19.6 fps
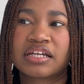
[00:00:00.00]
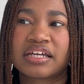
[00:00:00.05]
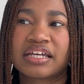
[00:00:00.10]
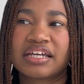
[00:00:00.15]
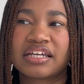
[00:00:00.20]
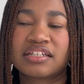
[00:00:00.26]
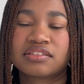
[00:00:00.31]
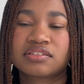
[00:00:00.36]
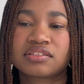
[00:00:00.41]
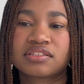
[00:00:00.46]

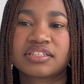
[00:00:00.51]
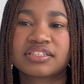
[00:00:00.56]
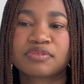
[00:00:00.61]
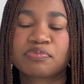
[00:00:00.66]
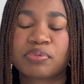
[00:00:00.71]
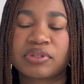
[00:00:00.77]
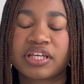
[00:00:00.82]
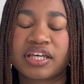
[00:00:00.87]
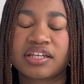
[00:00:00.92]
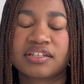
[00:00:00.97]
it's this
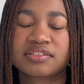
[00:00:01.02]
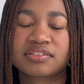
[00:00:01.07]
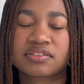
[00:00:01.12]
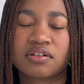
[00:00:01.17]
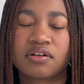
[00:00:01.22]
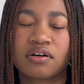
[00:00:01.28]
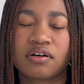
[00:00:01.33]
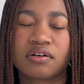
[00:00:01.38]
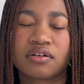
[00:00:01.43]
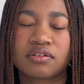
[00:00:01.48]
place
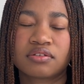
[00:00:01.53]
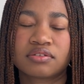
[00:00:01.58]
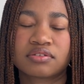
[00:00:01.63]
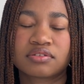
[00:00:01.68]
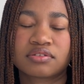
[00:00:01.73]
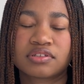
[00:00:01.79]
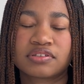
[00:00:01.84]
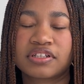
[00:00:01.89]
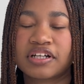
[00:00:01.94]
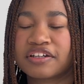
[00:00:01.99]

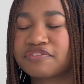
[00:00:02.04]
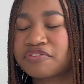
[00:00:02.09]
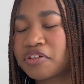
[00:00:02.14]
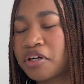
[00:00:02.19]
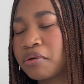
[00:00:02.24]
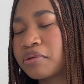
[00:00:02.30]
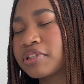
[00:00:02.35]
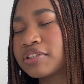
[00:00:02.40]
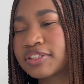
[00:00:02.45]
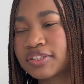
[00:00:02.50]
called, I
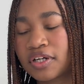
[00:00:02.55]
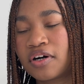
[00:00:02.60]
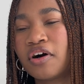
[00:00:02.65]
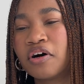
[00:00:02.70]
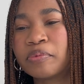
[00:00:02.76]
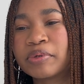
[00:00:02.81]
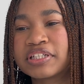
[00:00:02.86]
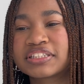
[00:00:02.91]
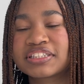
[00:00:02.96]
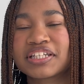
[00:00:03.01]
forgot what it's called,
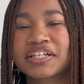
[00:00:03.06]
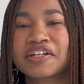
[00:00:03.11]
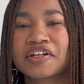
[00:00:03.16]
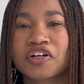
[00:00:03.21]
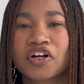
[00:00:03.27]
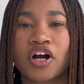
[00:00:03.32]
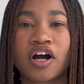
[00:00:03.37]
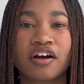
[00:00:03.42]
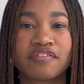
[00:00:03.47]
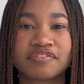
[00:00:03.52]
but it's like a
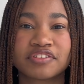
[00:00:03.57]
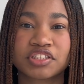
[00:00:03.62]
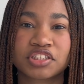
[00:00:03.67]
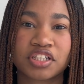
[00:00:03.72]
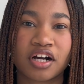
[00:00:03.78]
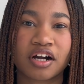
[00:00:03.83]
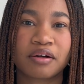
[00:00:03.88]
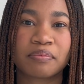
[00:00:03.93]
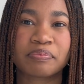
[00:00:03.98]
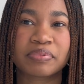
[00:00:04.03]
coffee
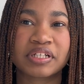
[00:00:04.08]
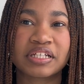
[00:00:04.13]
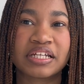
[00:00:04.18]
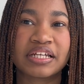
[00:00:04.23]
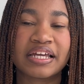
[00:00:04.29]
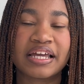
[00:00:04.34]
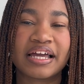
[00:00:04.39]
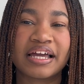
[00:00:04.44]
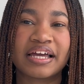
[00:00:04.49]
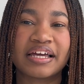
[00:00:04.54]
shop
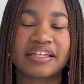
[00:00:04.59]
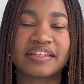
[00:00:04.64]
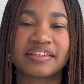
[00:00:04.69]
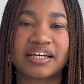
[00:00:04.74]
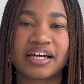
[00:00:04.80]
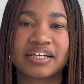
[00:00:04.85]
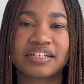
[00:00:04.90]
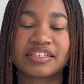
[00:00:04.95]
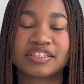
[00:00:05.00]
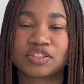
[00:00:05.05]

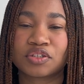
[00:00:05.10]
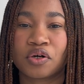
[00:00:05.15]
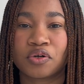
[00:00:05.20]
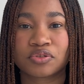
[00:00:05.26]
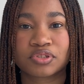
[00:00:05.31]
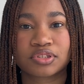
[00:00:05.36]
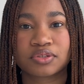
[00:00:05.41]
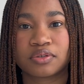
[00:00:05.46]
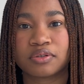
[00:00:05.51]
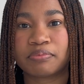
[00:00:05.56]
that is
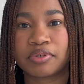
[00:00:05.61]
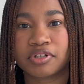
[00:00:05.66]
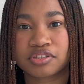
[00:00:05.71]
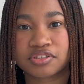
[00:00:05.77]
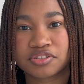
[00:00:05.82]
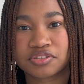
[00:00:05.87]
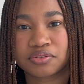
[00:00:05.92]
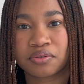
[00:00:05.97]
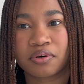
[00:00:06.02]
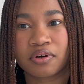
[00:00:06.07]
also a
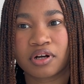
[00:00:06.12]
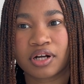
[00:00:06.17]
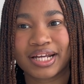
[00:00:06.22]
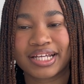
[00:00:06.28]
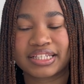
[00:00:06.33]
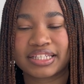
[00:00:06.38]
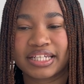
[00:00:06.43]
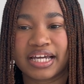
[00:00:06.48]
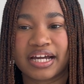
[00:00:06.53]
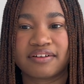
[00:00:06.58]
bookstore,
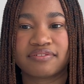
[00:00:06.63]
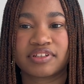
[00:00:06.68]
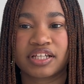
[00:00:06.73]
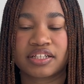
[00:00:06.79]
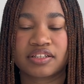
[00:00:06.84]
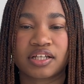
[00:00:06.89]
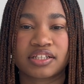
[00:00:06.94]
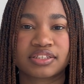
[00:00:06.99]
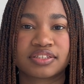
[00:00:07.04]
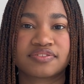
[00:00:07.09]
and they have like
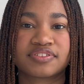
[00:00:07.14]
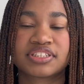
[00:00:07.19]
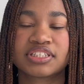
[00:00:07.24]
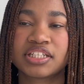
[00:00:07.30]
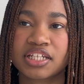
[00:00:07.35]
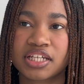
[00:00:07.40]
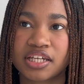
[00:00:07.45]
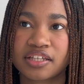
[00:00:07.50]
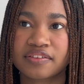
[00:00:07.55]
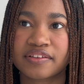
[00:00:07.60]
lots of
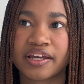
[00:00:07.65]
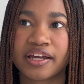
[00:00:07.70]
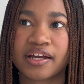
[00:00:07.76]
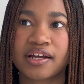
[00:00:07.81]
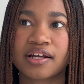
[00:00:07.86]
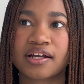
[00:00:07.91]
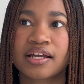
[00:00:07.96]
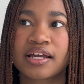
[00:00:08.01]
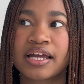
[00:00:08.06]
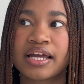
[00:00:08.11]
seating in
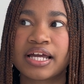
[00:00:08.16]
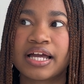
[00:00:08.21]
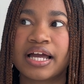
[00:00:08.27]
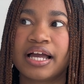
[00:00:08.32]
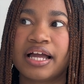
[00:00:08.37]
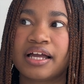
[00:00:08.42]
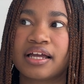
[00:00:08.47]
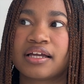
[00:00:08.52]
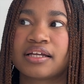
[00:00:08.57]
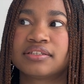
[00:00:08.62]
there,
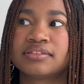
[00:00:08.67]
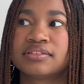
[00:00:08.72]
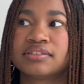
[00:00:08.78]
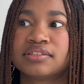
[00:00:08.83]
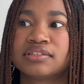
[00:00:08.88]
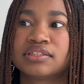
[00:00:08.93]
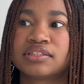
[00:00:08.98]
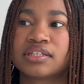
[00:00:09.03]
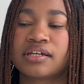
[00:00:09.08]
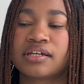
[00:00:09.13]
and